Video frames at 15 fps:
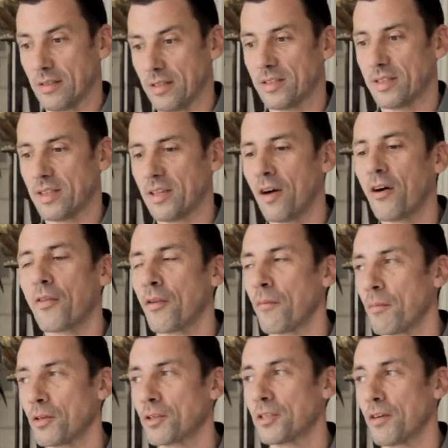to see it on the
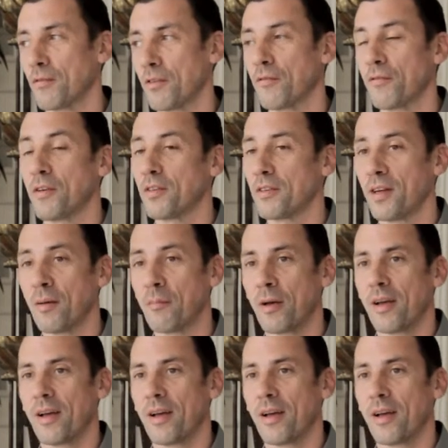bookshelf for the first time,